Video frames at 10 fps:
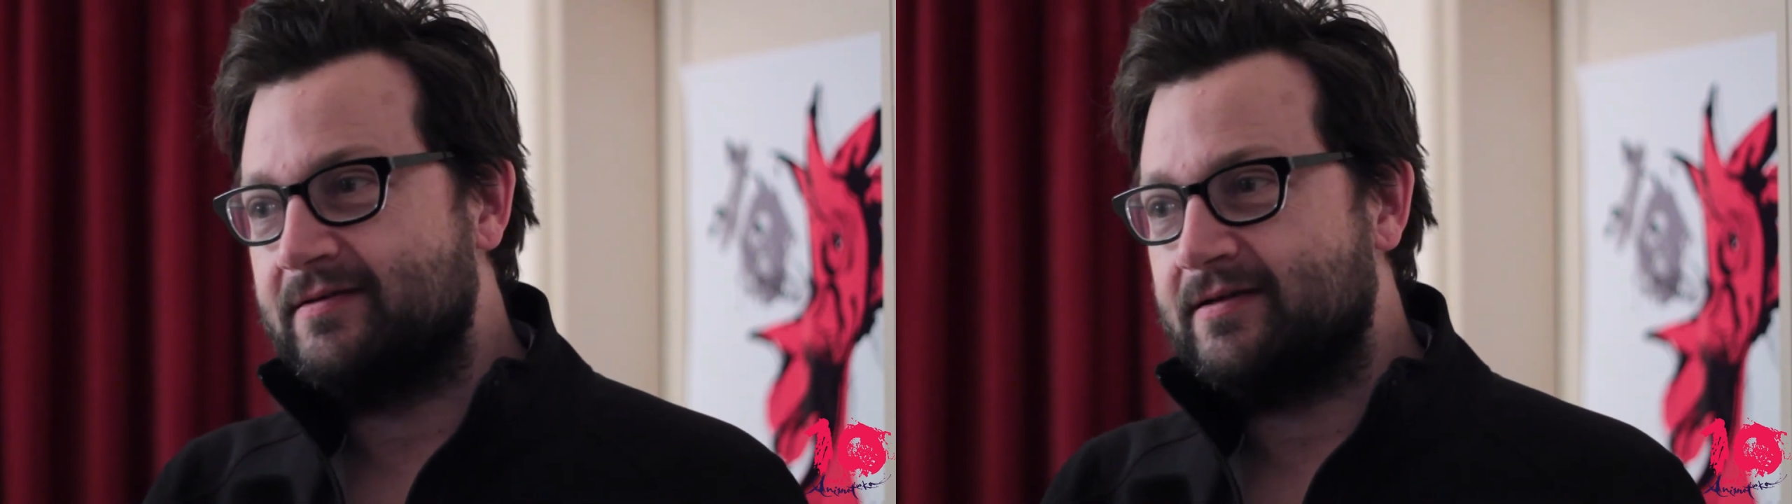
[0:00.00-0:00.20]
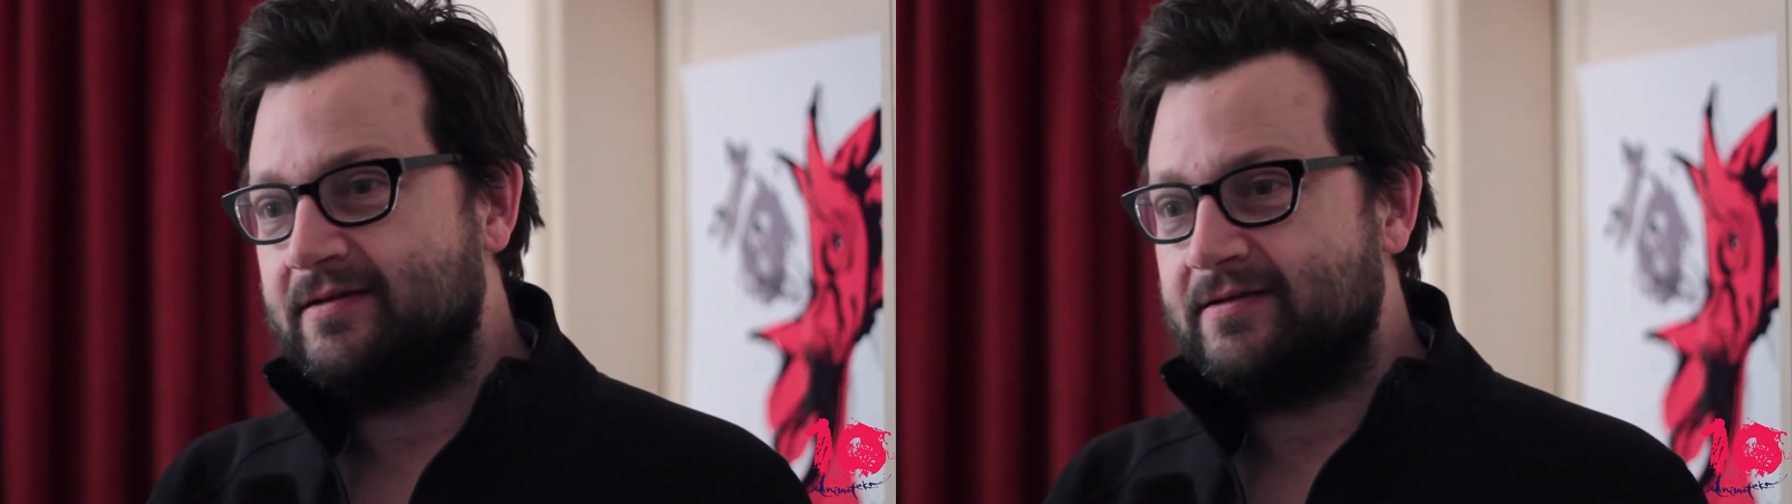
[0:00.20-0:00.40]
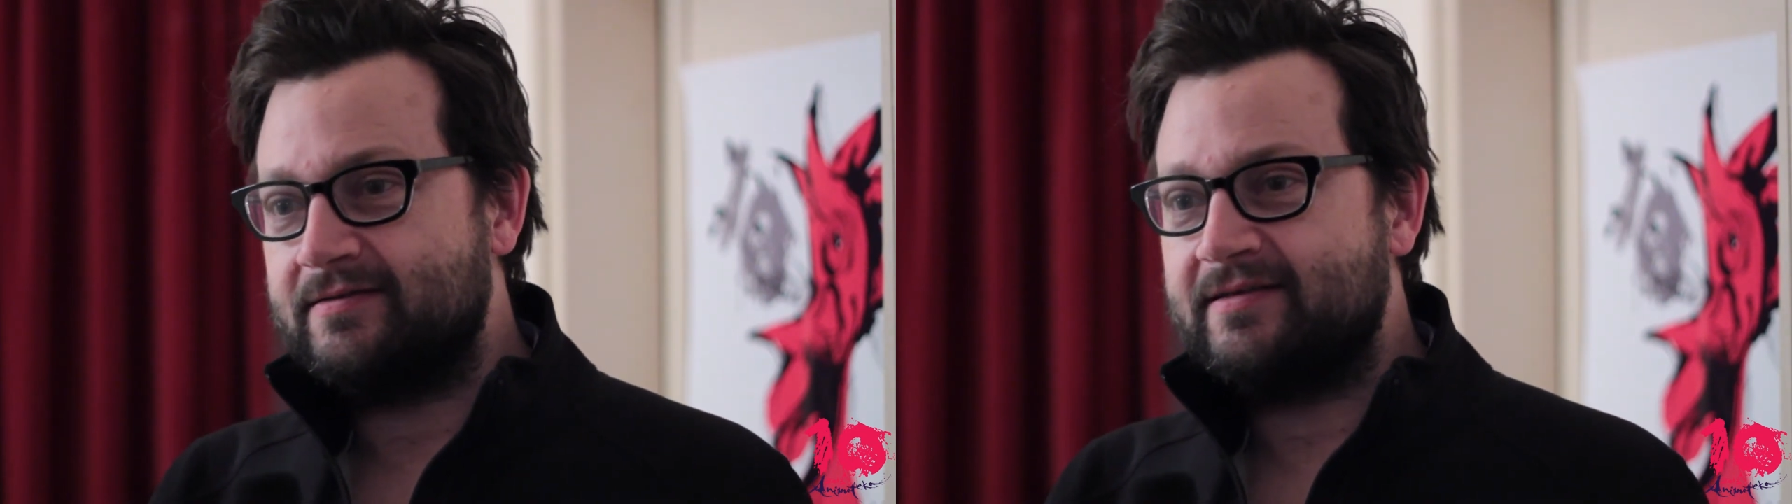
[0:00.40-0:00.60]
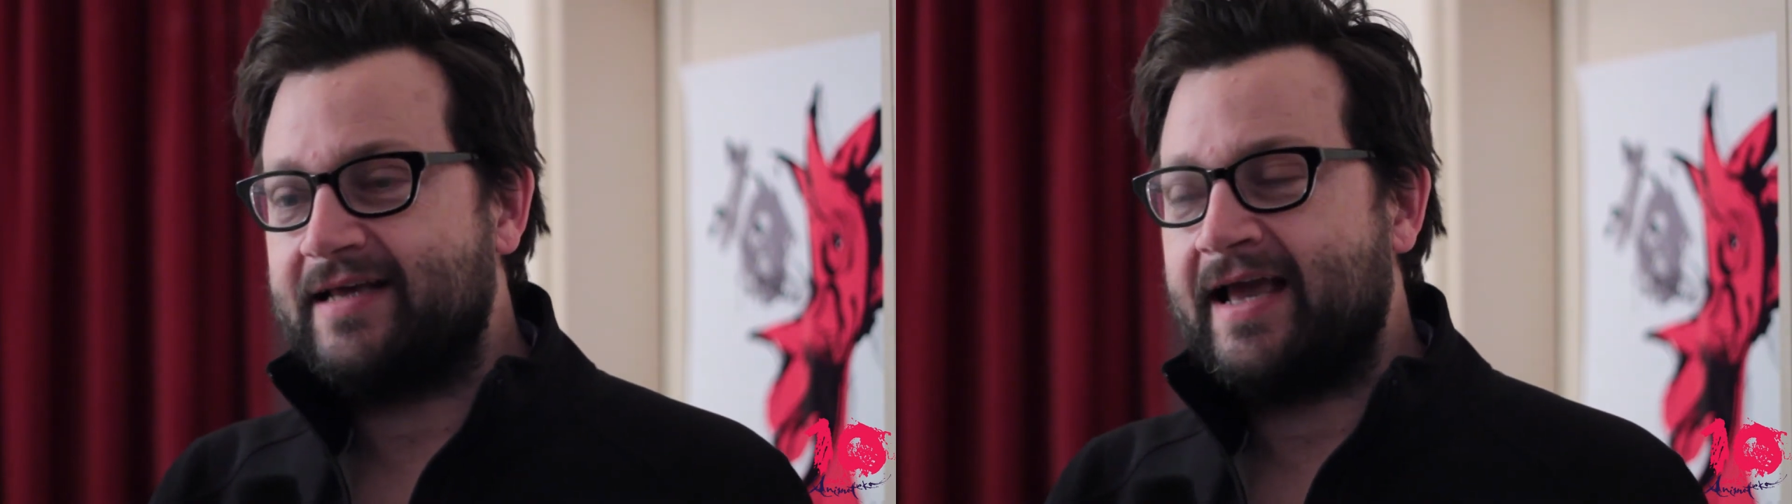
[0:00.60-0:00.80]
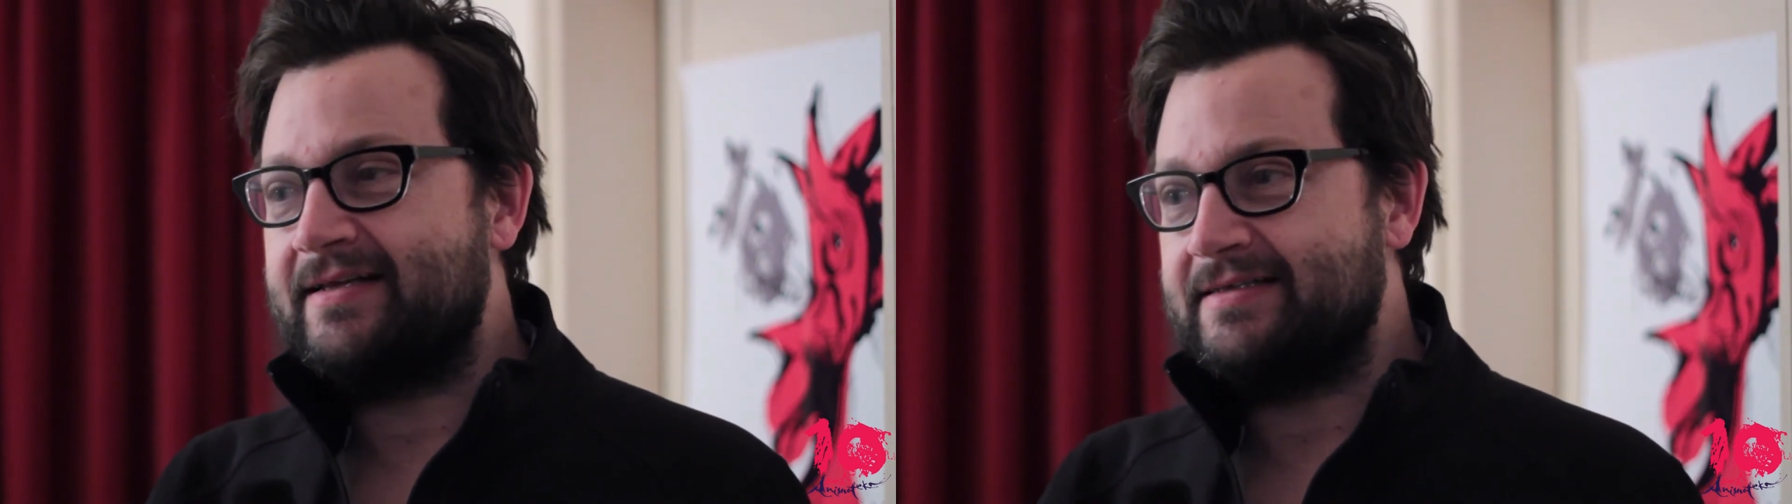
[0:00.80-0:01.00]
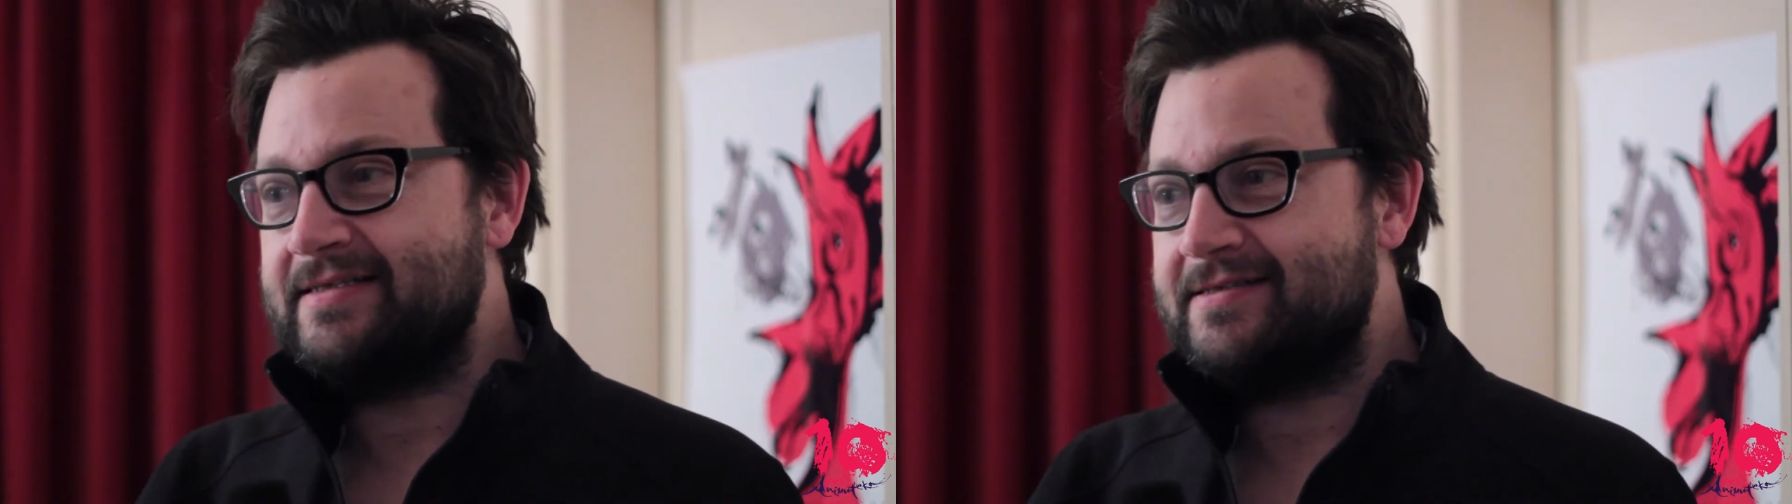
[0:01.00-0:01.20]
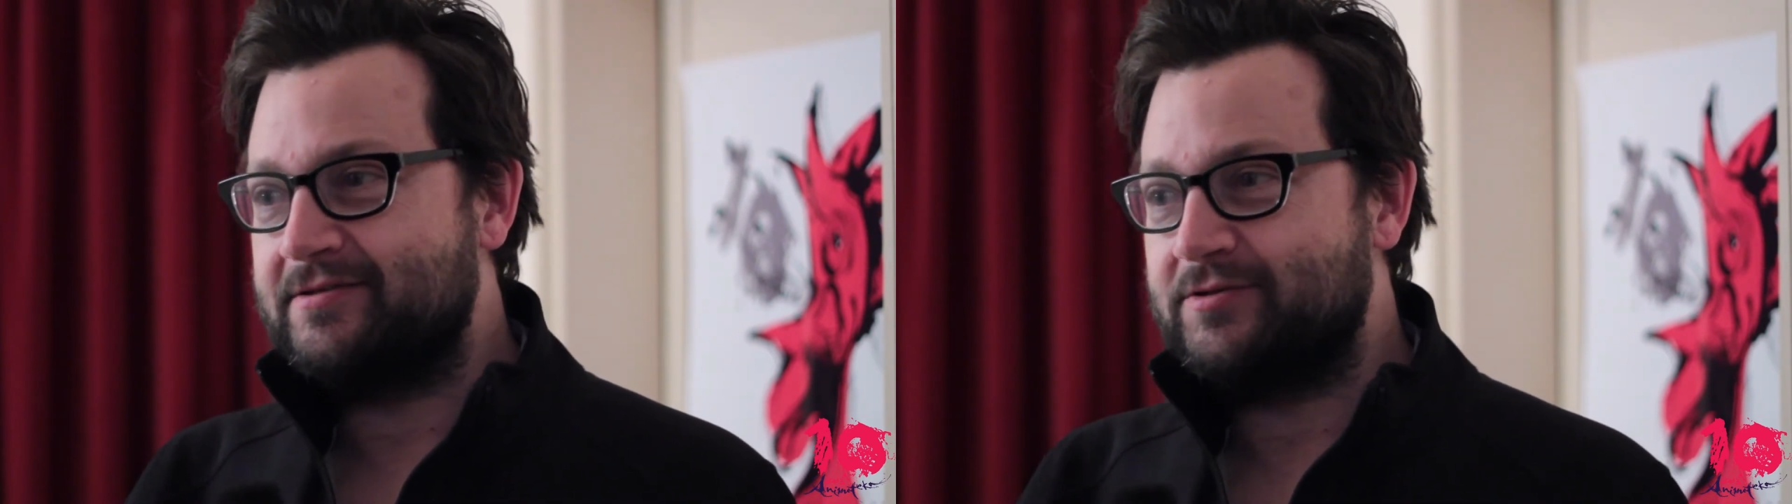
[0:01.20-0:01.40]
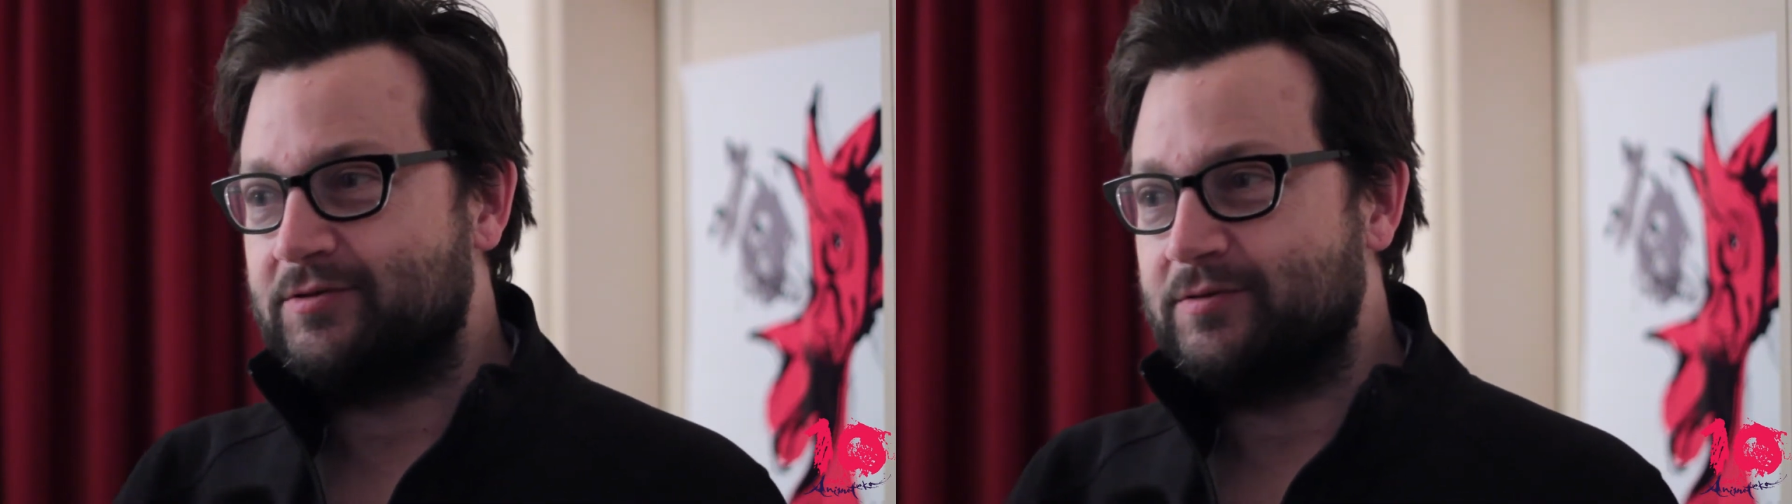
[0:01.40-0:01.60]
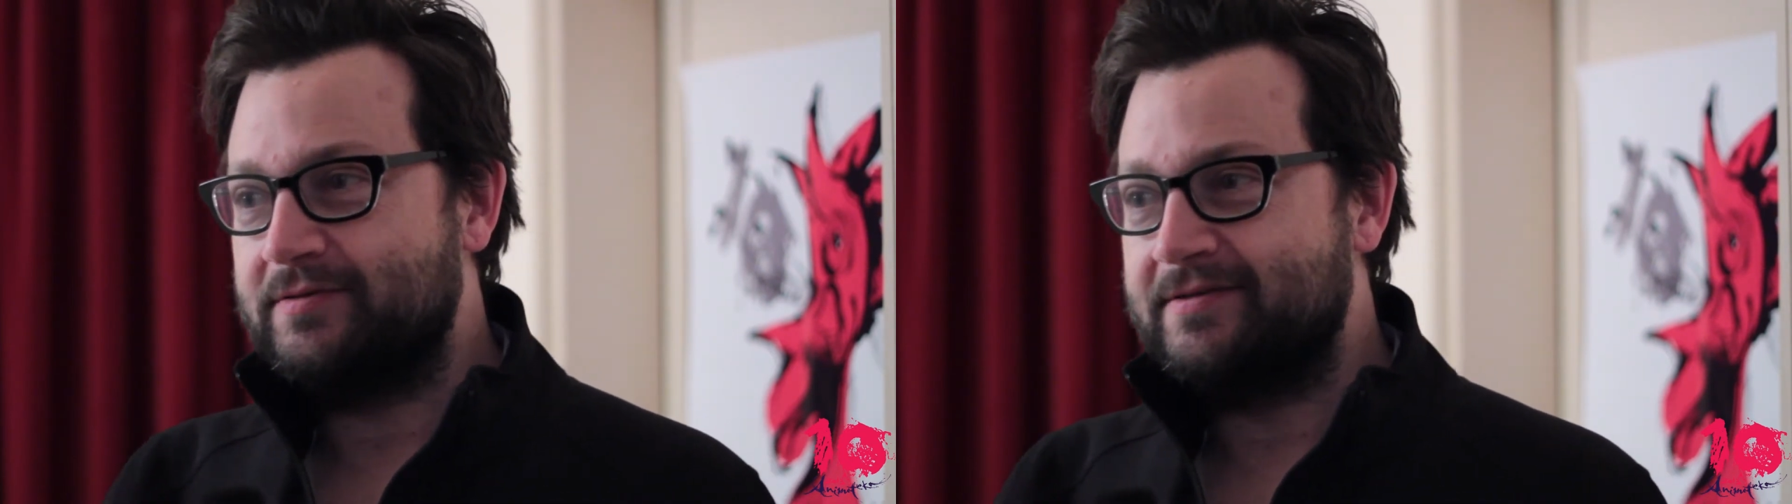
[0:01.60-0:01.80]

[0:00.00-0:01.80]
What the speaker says: that they hadn't listened to.